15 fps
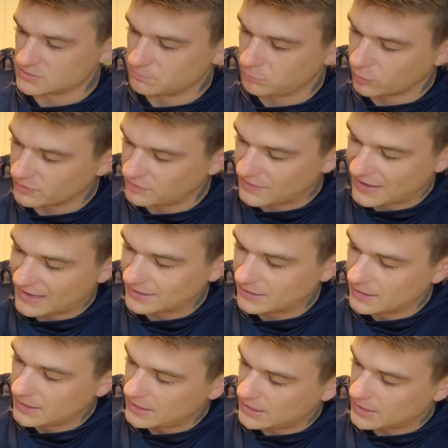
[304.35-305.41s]
put that
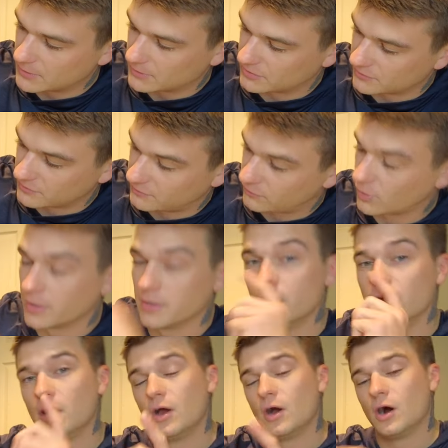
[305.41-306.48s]
here at the front
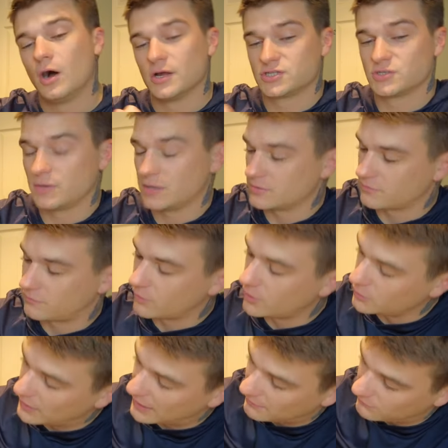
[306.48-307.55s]
also here at the front
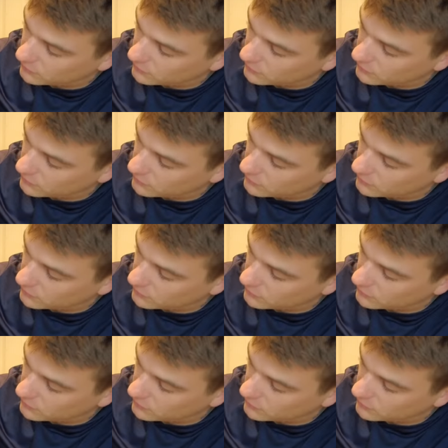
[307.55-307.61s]
you have